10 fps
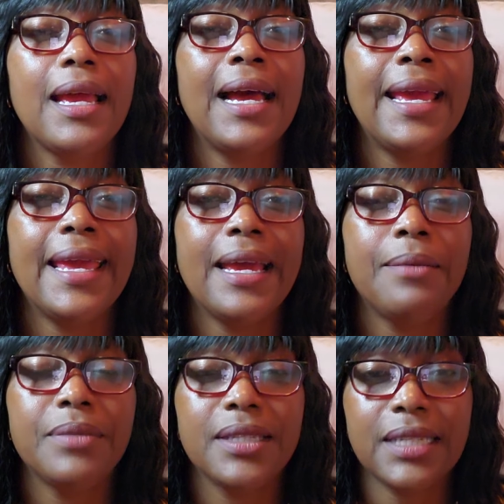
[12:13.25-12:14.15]
I
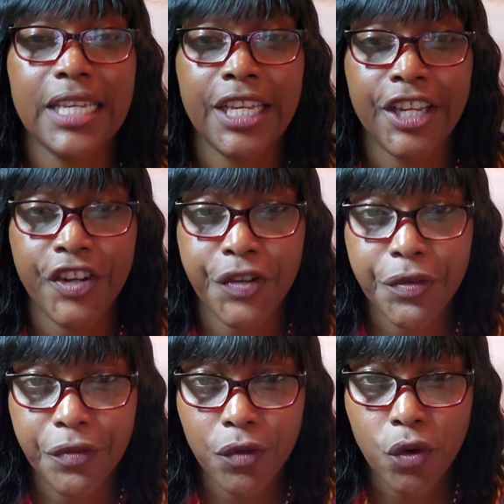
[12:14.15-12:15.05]
am
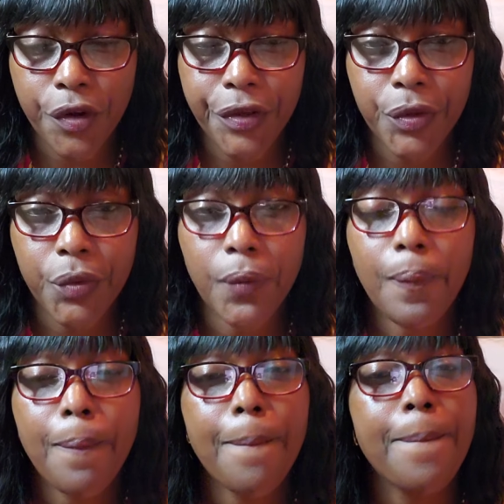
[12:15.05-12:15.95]
scared for you.
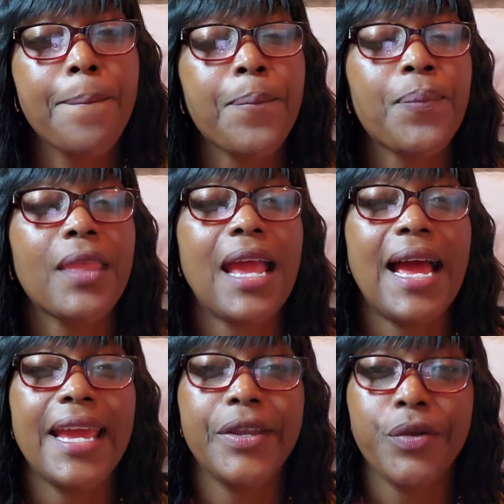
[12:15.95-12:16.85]

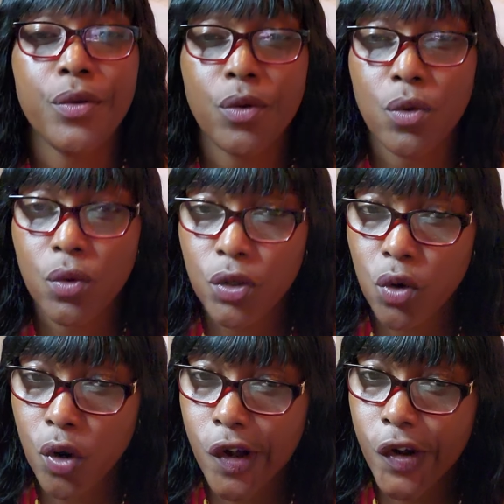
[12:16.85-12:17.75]
I know
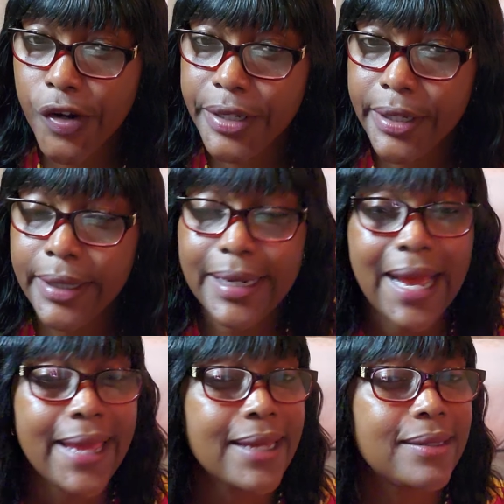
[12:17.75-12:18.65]
you're hurting.
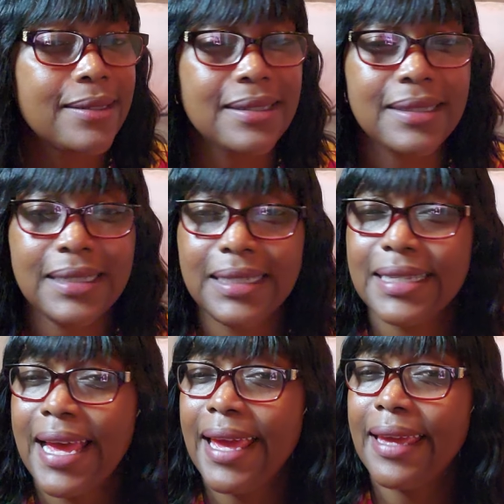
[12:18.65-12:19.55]
I can see
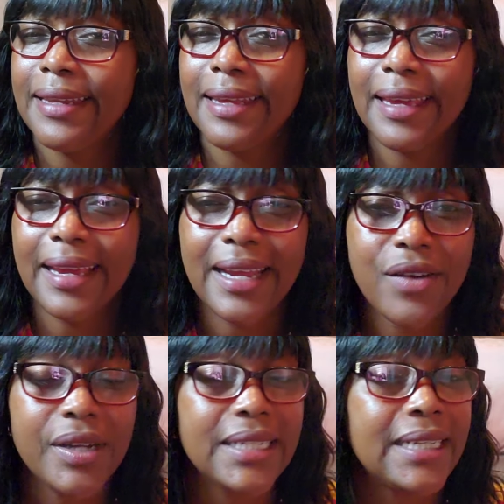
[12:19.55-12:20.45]
it. I can
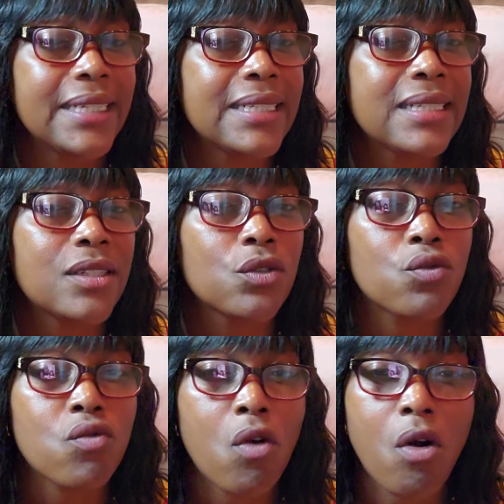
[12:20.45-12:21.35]
hear it. It is as
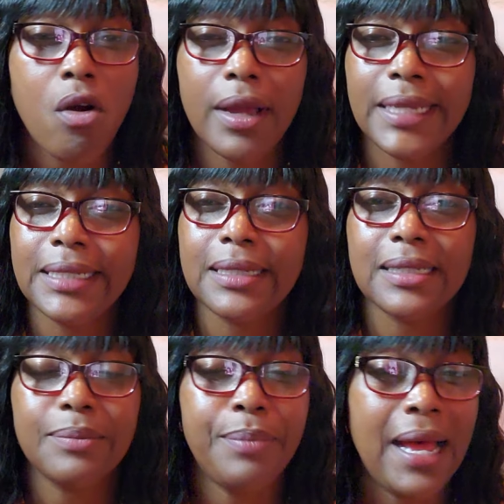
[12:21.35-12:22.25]
raw. It is
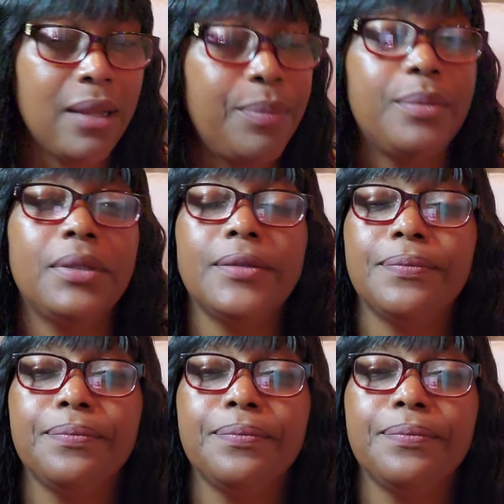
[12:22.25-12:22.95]
as palpable.